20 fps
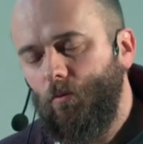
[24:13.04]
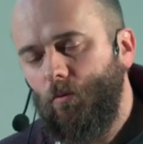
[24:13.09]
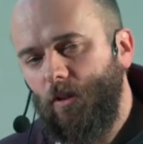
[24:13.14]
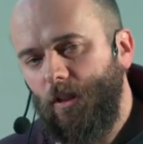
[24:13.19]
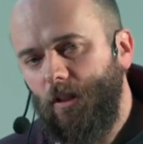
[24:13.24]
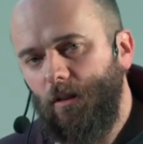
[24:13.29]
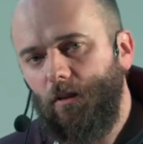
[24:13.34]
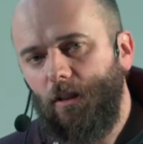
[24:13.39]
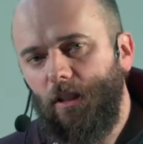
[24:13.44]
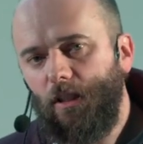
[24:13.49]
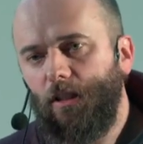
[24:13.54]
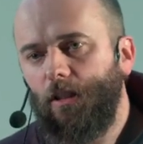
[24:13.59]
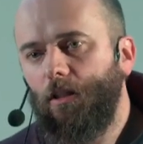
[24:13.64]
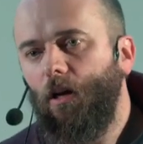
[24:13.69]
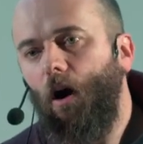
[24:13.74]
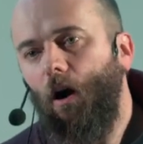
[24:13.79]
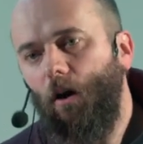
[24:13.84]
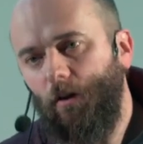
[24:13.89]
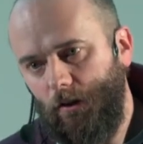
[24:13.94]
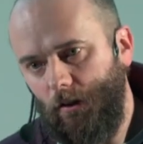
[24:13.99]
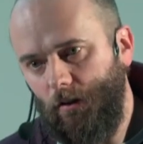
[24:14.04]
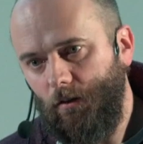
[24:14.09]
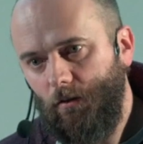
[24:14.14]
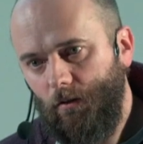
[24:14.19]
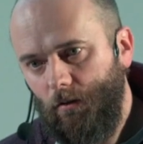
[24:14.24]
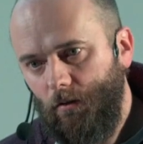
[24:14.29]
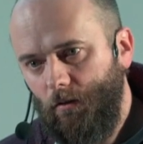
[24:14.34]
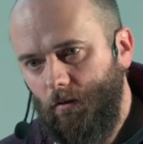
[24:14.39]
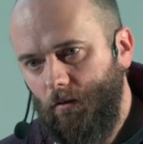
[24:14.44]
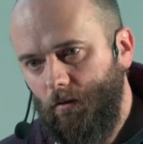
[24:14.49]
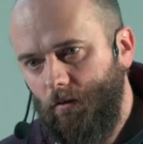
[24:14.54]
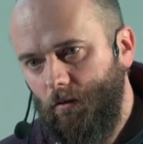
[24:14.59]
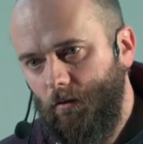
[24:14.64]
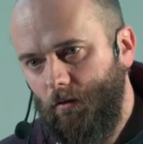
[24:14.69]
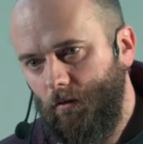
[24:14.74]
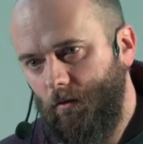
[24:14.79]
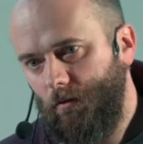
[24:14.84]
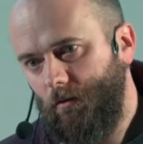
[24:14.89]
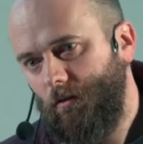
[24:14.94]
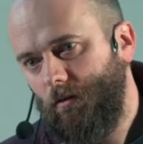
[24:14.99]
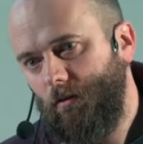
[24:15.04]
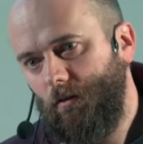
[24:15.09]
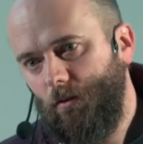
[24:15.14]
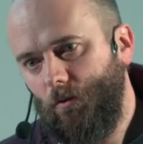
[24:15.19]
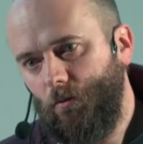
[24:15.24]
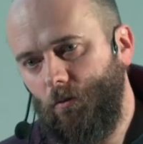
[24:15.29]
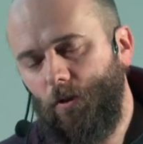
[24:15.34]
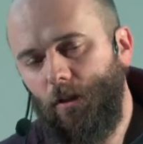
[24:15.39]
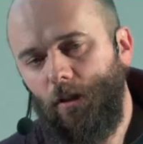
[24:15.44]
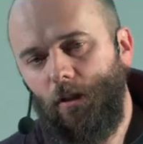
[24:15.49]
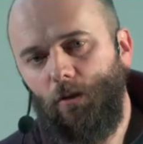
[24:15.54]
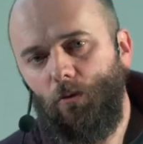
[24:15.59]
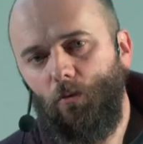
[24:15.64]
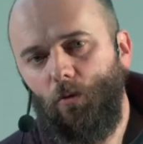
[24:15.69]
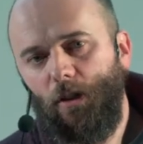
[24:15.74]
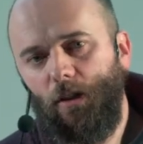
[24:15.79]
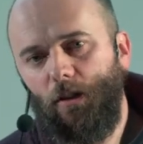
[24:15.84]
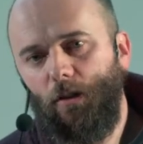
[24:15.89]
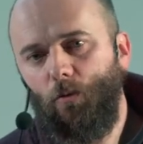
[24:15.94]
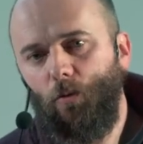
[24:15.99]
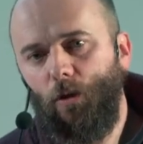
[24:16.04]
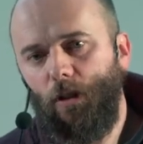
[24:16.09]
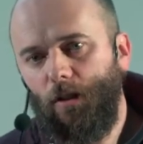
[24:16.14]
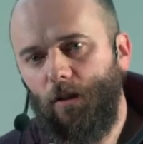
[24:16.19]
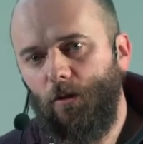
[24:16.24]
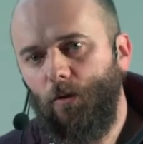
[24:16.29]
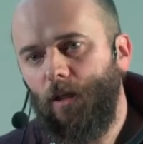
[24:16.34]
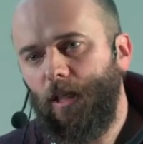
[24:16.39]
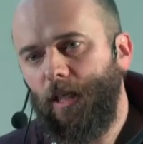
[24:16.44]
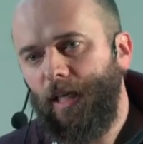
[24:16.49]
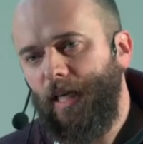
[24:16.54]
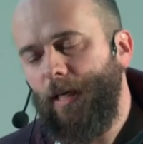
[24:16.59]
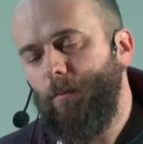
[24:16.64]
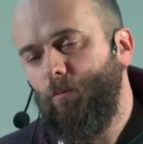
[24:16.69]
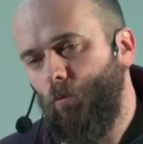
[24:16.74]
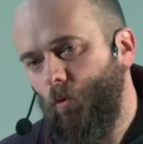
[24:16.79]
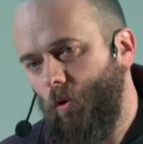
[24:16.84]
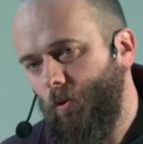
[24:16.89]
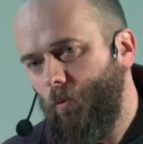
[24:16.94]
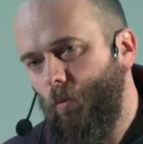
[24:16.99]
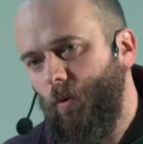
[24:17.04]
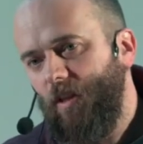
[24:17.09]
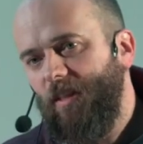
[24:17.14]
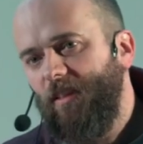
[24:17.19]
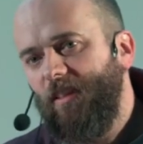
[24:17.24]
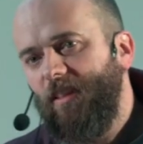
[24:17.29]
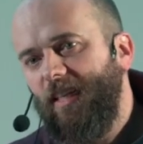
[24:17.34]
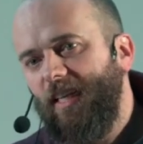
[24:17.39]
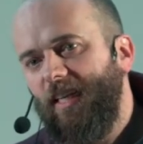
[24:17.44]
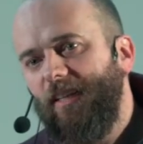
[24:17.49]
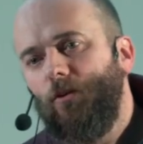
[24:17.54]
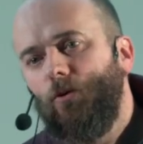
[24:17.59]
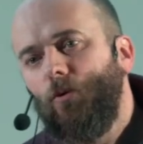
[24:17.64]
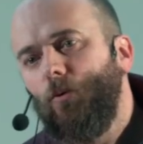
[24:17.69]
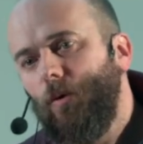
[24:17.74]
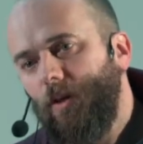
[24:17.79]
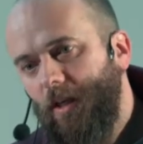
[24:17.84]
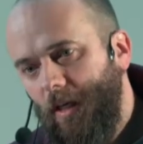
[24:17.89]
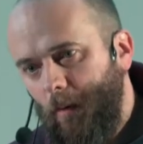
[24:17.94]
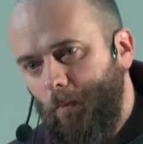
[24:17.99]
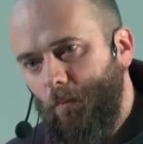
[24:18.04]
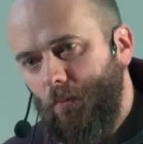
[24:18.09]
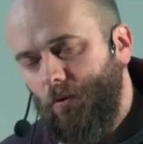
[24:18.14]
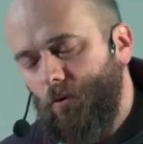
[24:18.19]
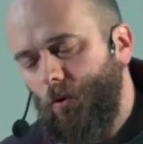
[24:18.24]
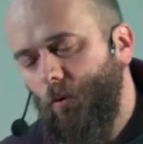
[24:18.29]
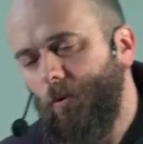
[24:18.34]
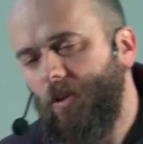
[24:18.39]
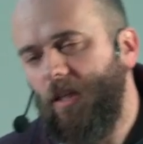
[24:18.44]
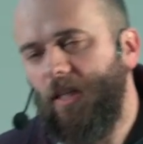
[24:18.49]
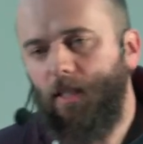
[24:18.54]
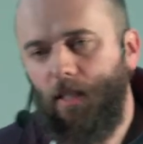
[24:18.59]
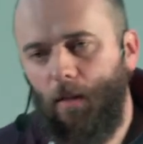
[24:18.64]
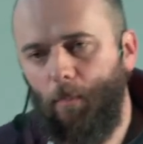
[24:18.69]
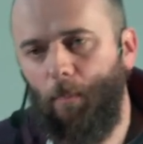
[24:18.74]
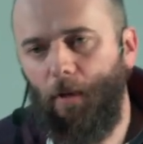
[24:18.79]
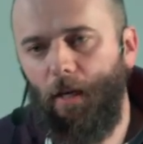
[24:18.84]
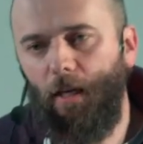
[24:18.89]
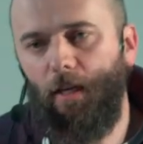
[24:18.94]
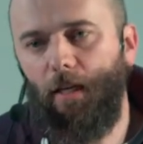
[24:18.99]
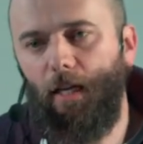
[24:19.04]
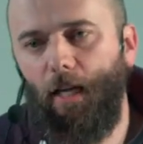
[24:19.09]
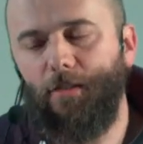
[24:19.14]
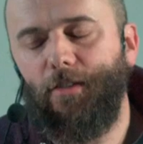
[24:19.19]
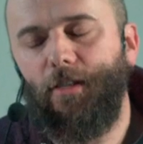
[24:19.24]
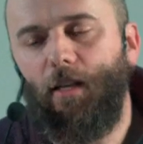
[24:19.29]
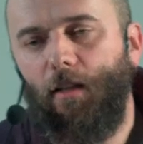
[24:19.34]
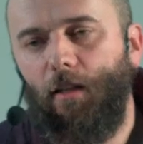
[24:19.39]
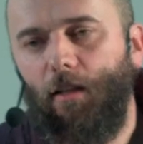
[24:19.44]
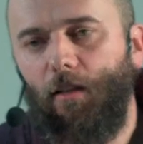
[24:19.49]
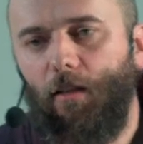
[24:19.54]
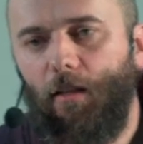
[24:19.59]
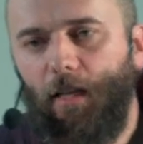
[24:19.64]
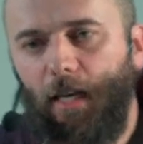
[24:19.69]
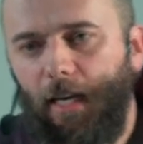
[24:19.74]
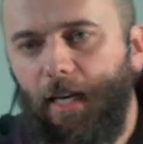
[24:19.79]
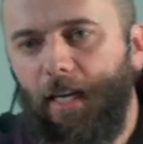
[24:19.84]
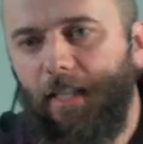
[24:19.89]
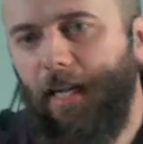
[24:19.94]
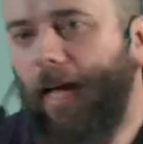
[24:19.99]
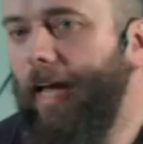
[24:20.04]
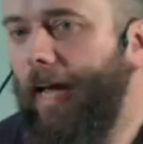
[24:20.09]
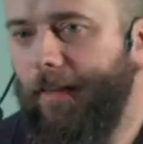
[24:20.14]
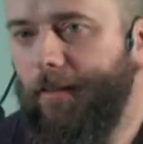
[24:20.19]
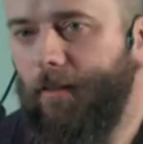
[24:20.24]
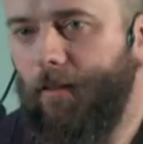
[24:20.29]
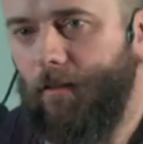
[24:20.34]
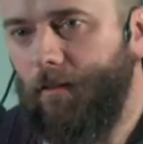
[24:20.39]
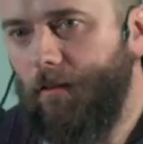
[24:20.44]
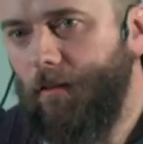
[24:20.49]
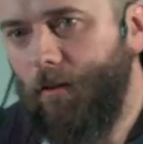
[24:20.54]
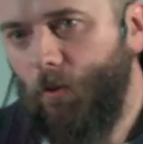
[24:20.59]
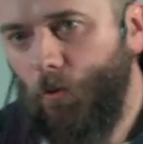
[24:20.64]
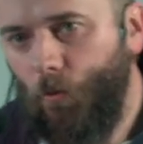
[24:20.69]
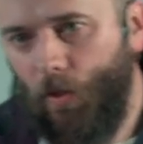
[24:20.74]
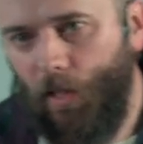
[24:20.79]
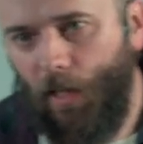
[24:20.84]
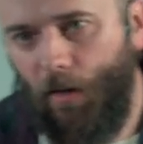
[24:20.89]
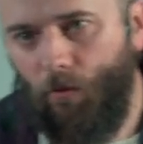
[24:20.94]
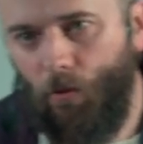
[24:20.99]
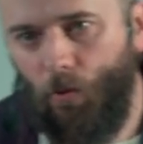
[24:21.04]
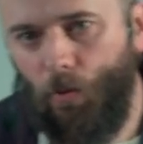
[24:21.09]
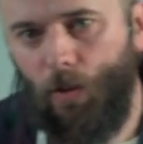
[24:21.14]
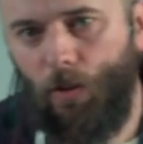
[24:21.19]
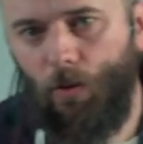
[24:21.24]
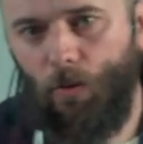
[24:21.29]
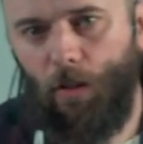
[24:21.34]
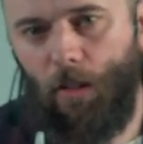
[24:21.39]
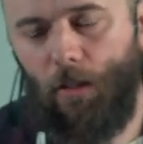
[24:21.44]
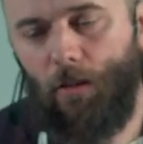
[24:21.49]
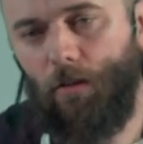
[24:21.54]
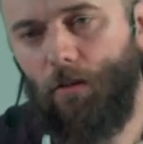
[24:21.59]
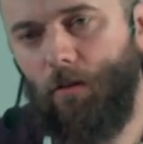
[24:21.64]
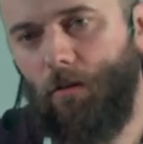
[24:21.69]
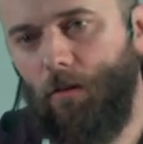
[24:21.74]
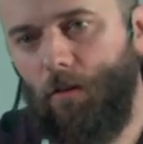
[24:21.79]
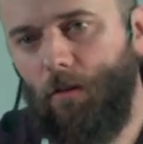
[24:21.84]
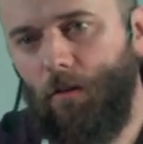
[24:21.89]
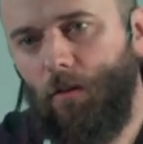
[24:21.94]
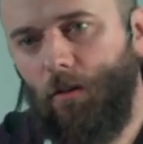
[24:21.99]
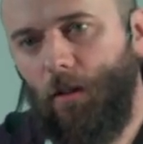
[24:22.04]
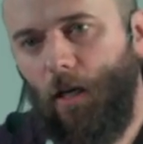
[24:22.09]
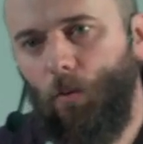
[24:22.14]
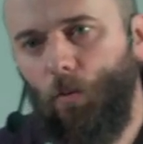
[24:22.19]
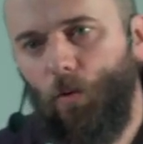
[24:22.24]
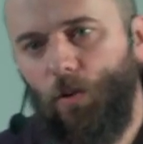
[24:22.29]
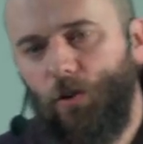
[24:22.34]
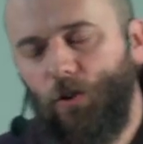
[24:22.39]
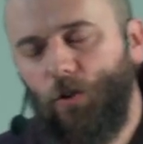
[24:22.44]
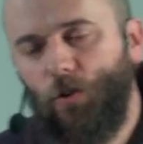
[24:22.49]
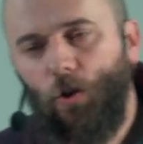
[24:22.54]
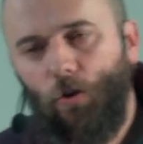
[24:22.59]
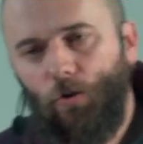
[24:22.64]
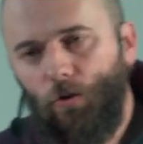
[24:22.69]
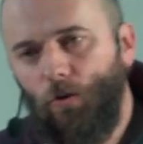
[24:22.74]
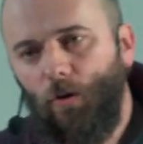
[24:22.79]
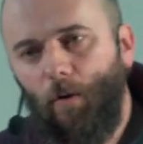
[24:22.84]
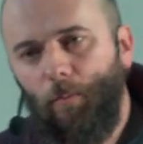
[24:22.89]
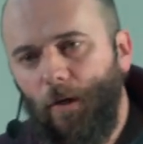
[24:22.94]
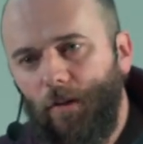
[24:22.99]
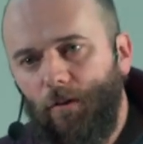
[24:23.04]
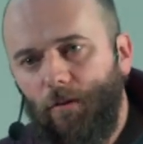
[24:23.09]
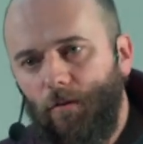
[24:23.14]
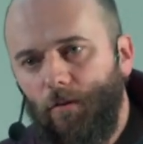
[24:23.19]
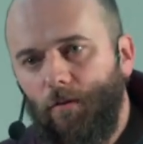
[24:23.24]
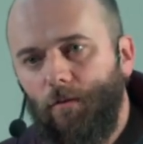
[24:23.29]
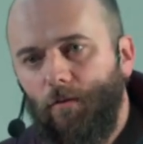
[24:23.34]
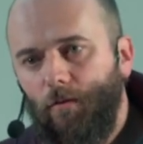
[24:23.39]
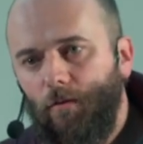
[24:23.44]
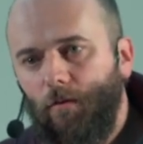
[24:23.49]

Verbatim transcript: we discard. We, we, we, we keep what we need to keep. So TCP gets a little kick in the head whenever we do this, and we'll stutter a bit,